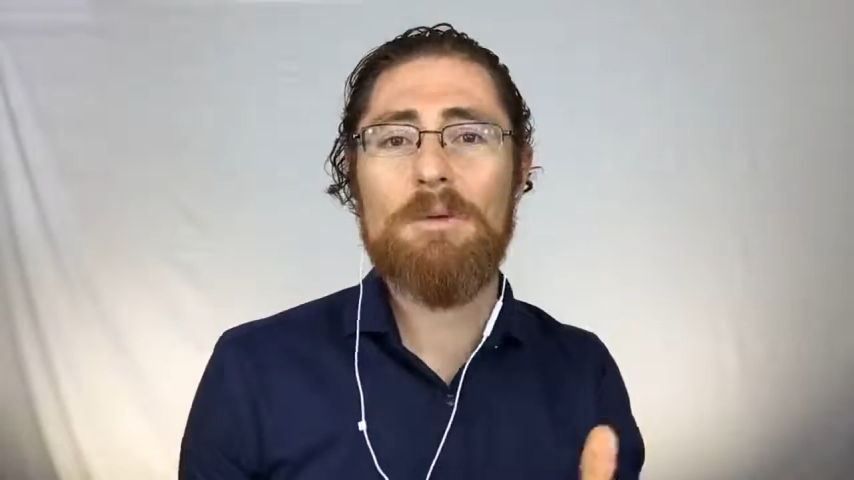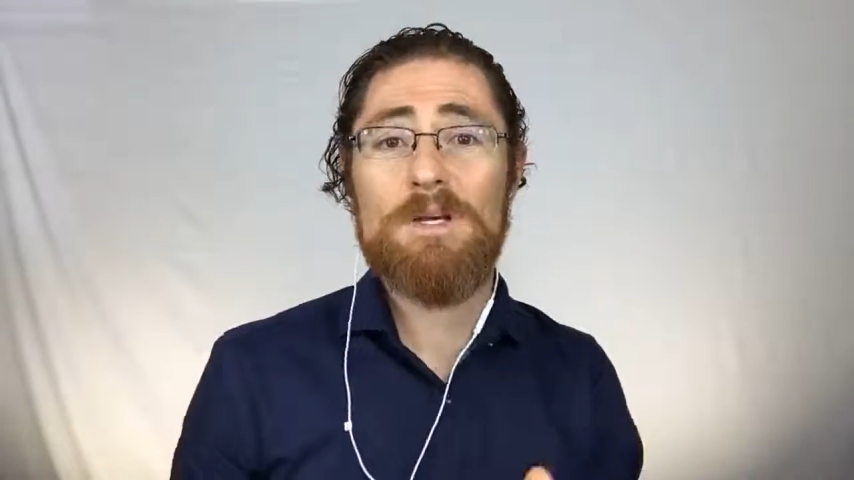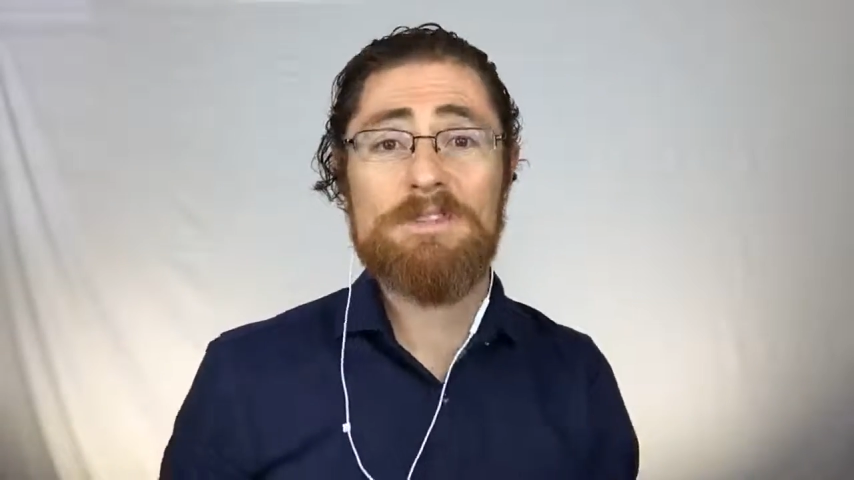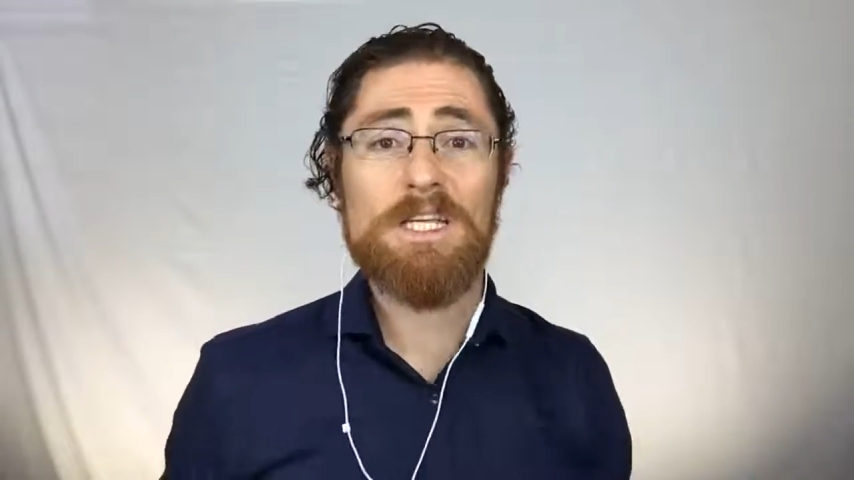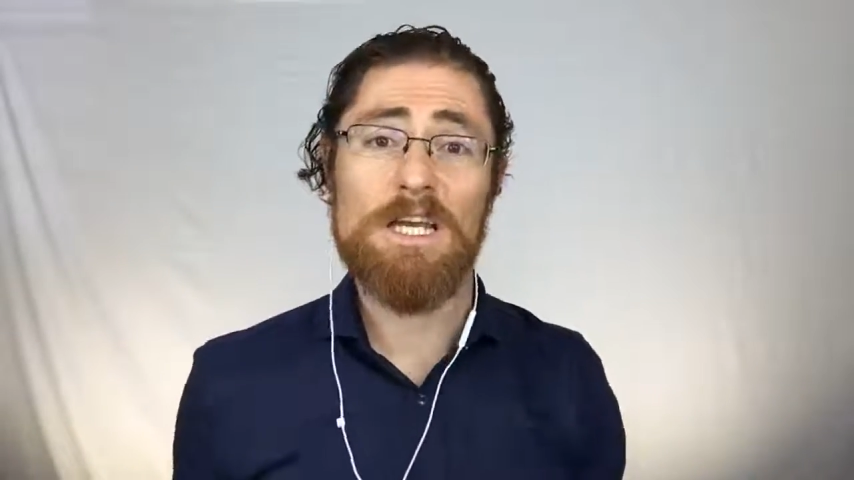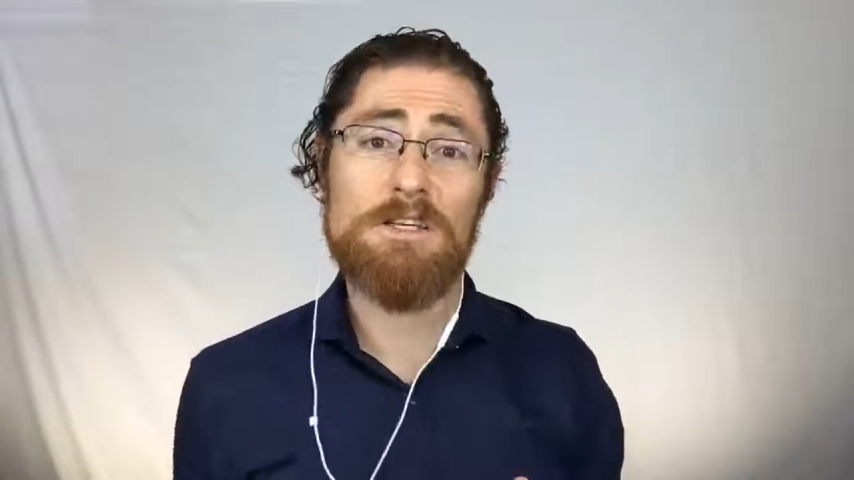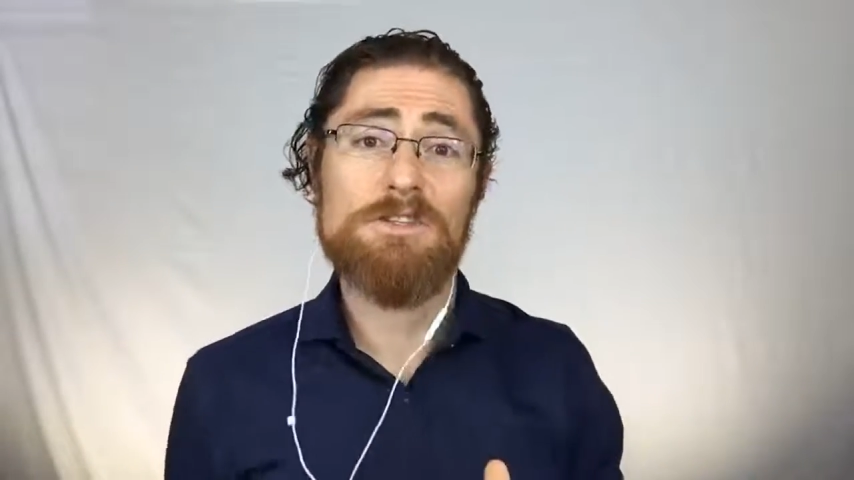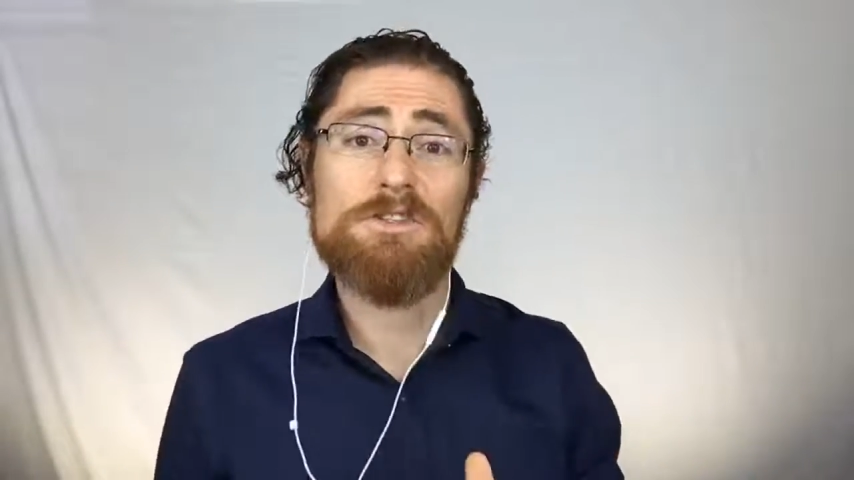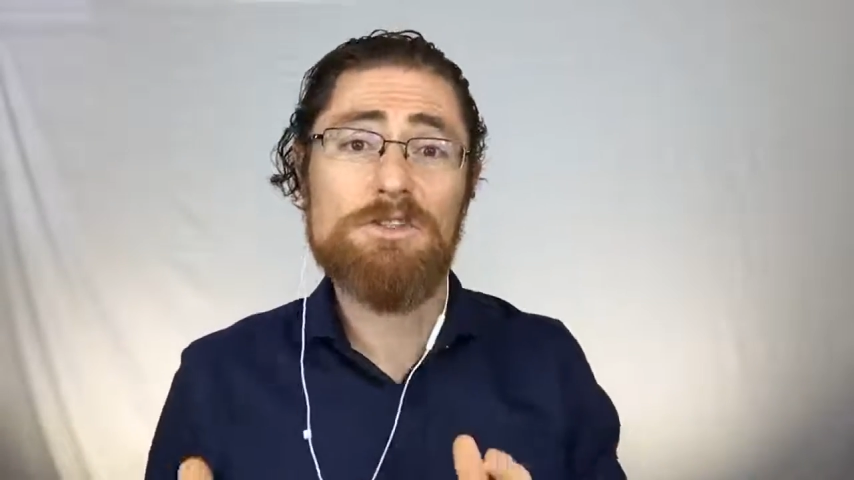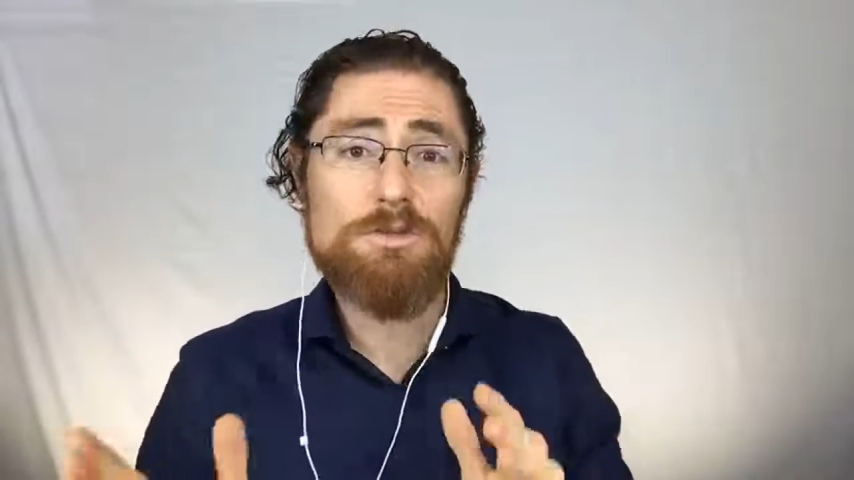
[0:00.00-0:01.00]
as an
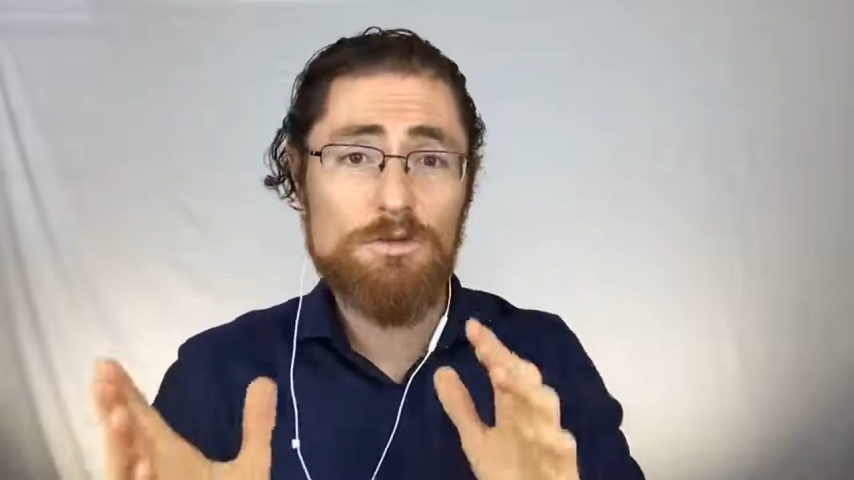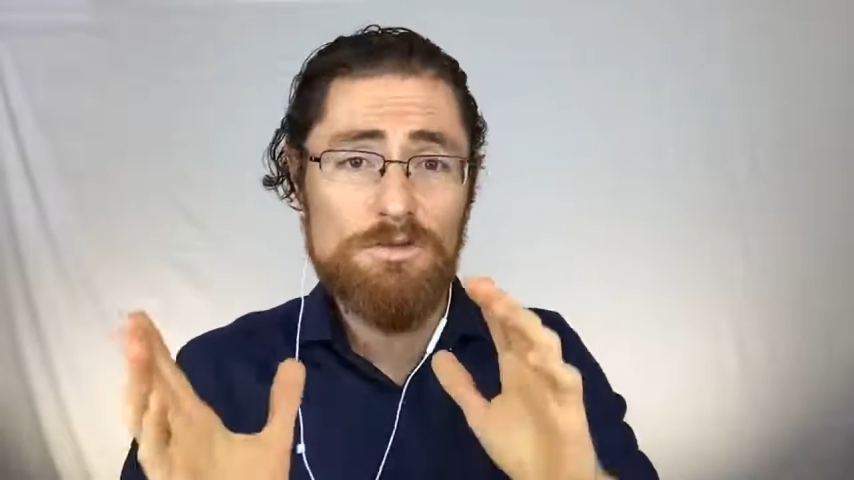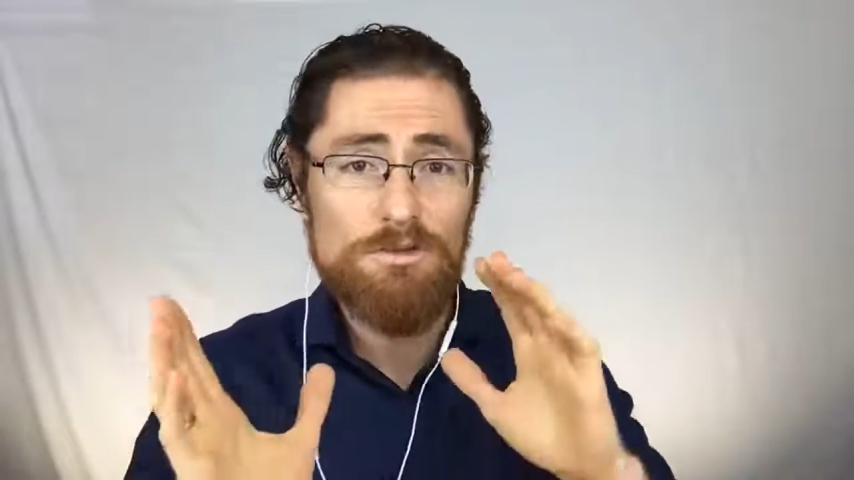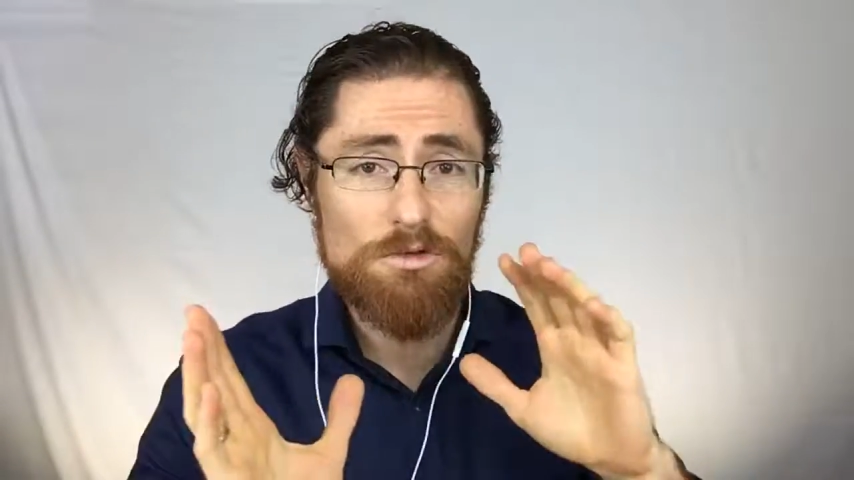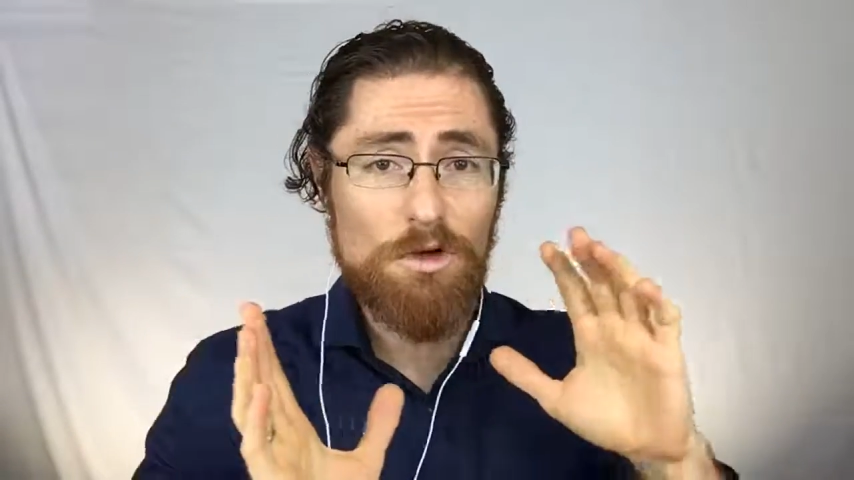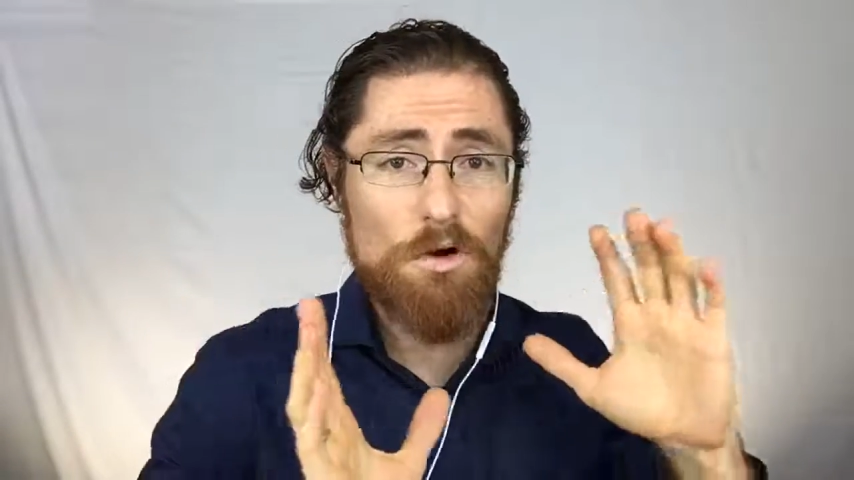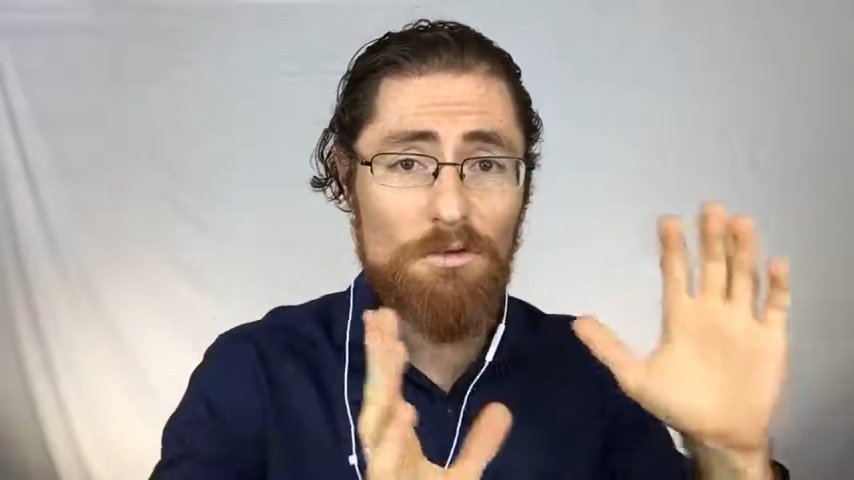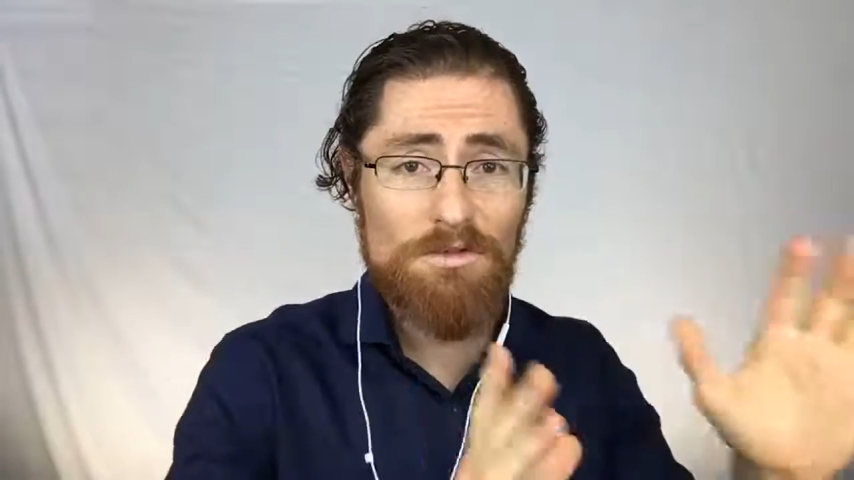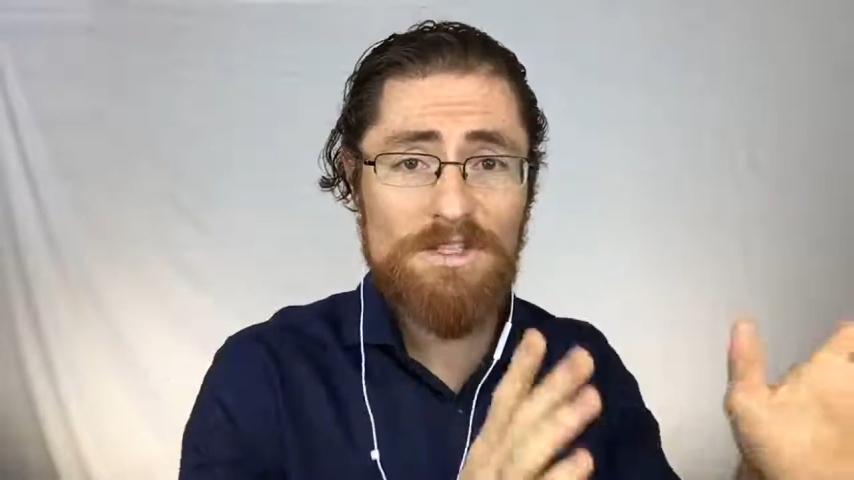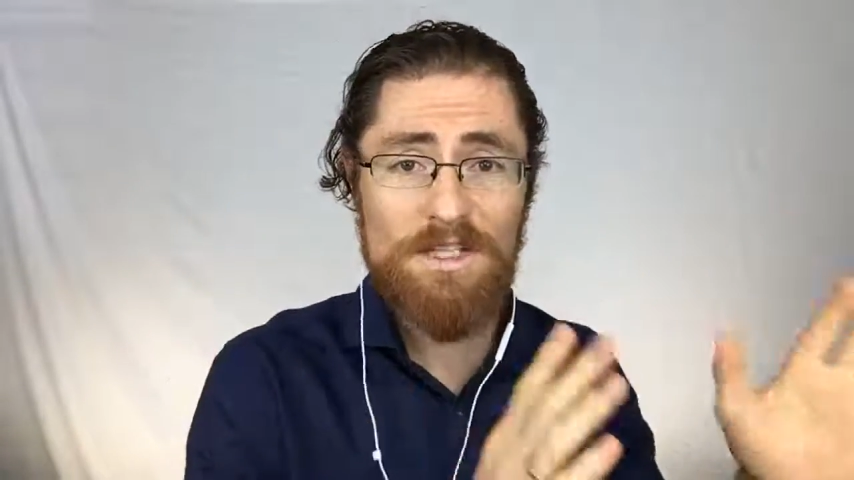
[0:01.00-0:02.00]
excuse to go
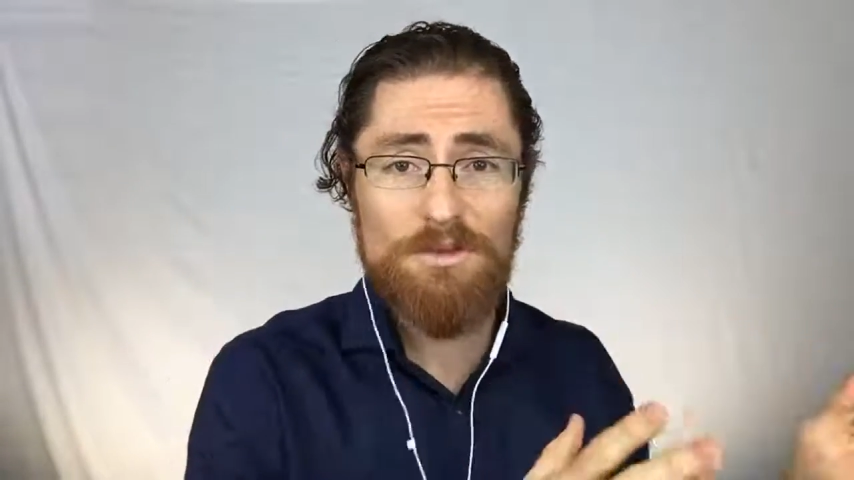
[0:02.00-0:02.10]
visit